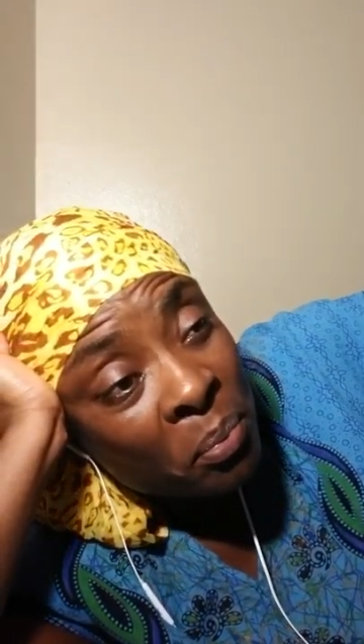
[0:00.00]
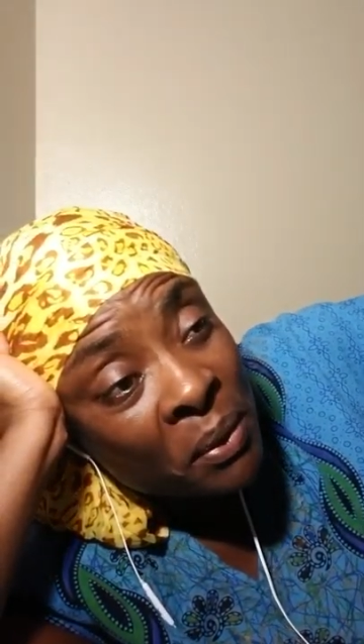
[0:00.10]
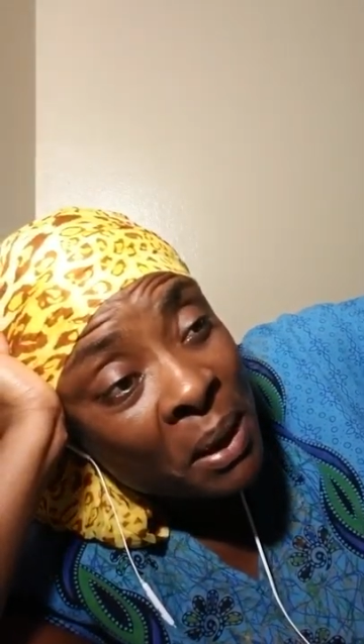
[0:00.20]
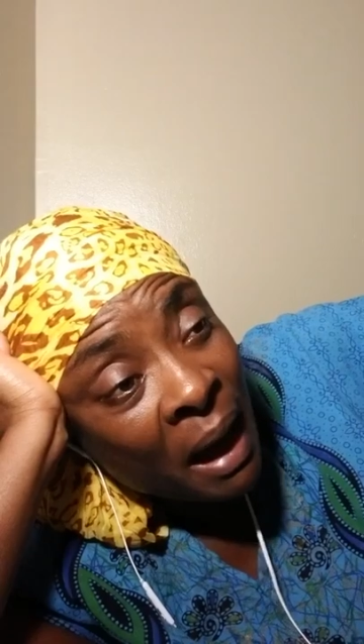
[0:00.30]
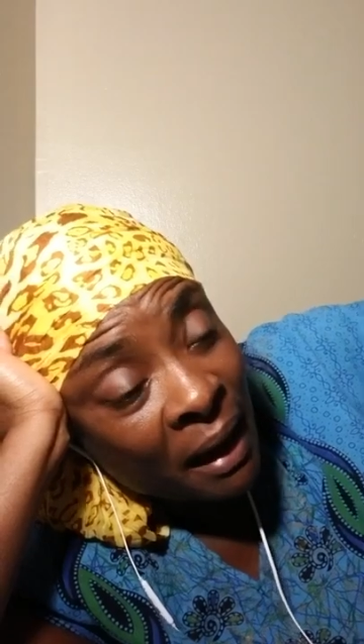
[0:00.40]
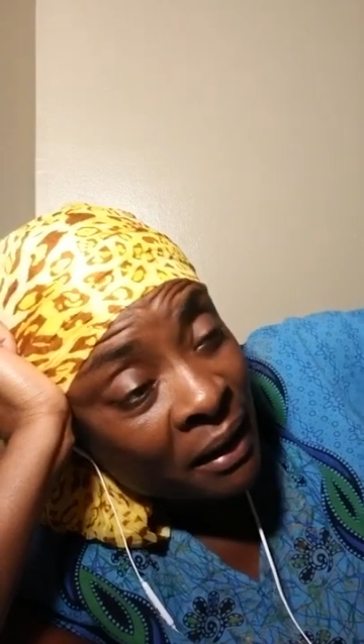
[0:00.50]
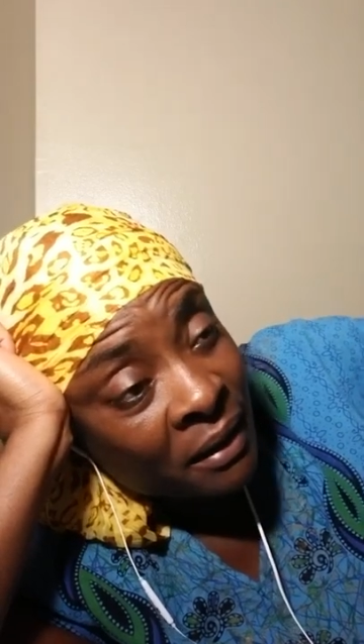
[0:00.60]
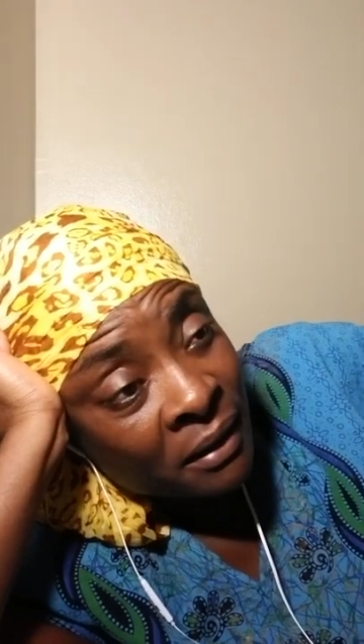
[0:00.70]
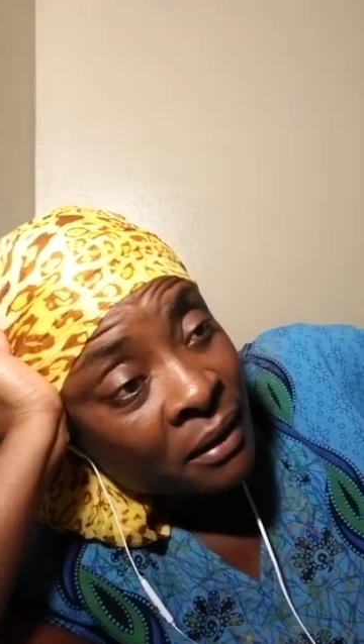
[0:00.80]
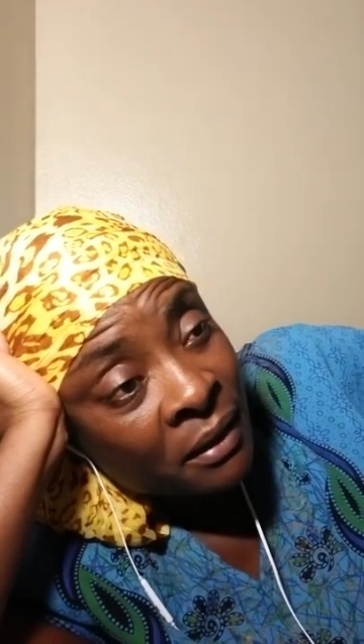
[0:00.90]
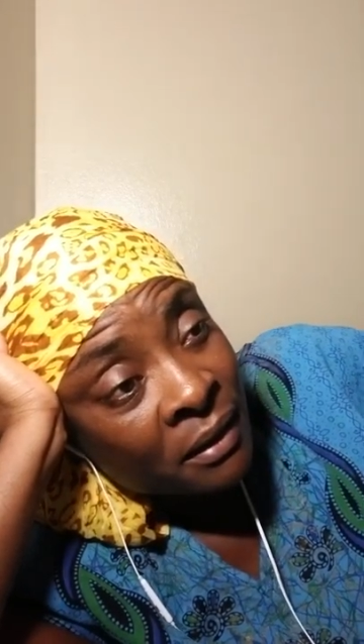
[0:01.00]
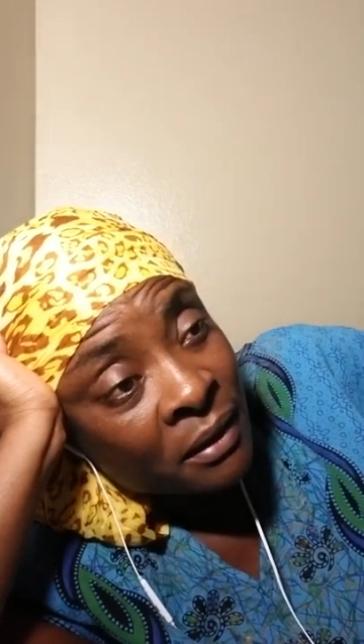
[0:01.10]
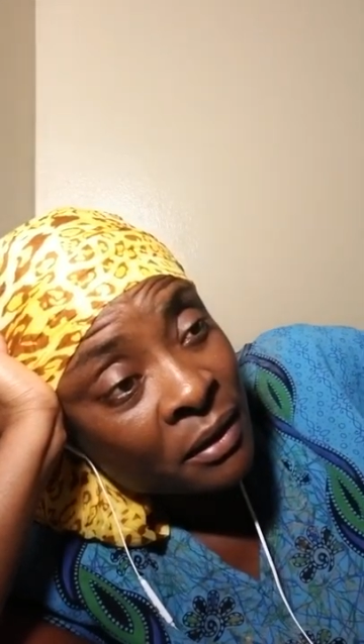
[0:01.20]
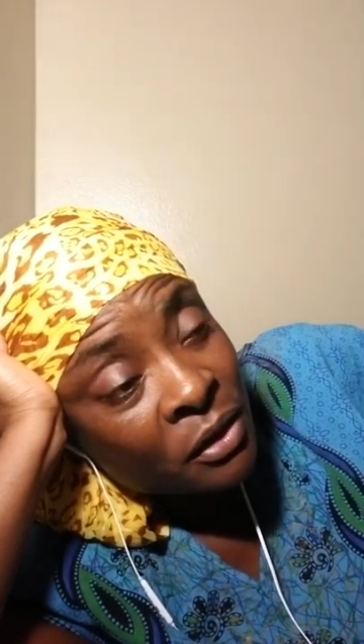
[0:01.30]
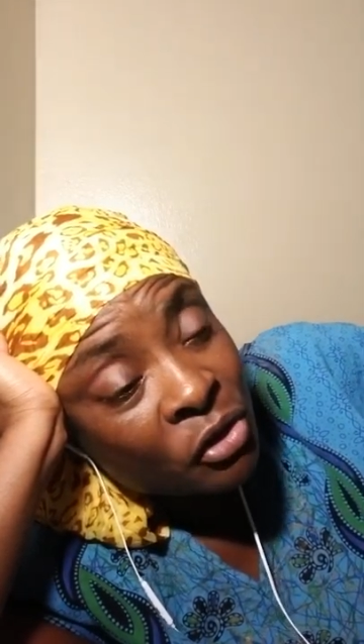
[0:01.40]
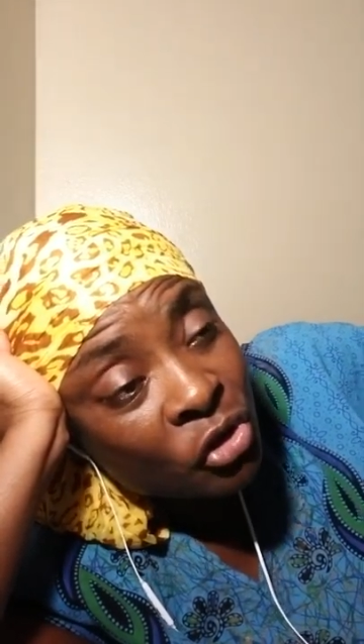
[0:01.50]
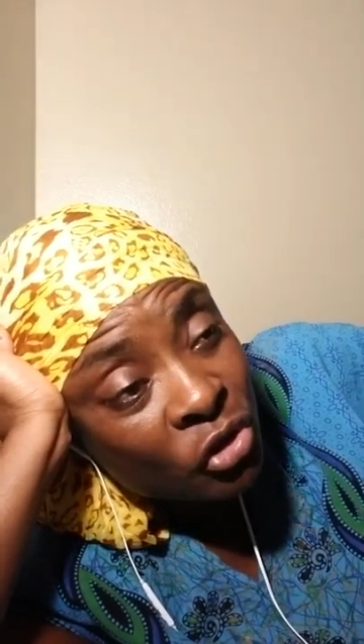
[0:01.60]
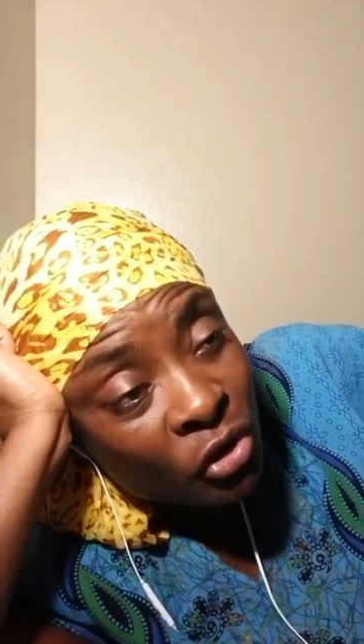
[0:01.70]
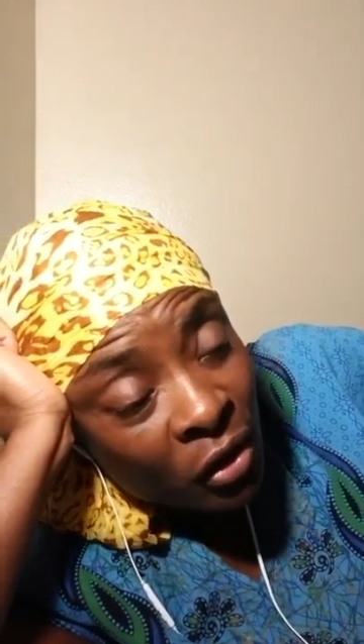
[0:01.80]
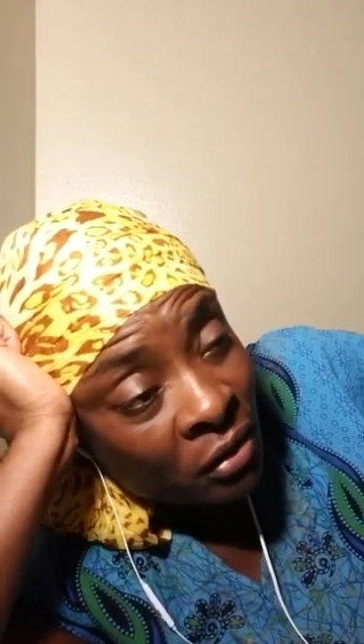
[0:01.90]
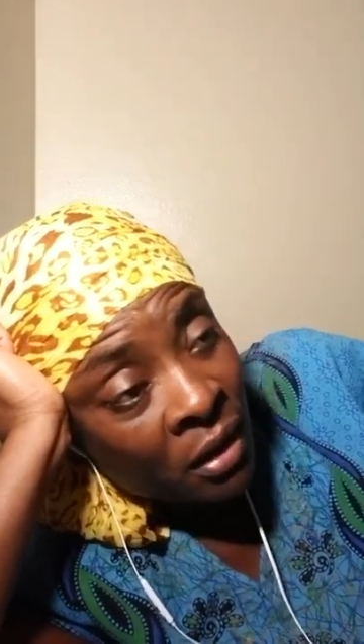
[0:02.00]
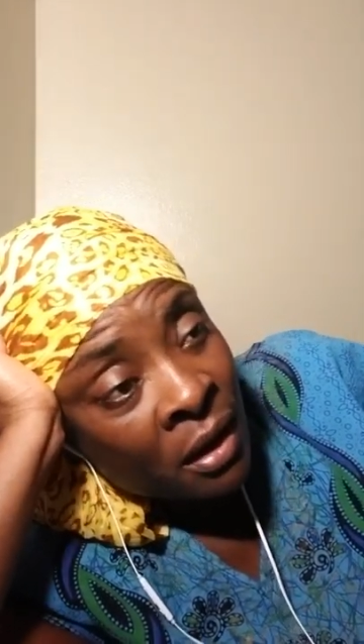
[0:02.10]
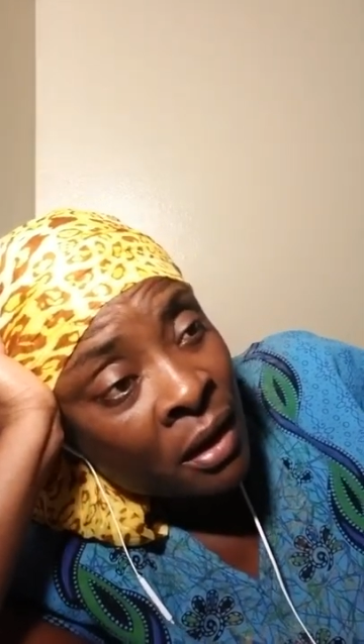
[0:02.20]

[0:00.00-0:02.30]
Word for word: block the sun.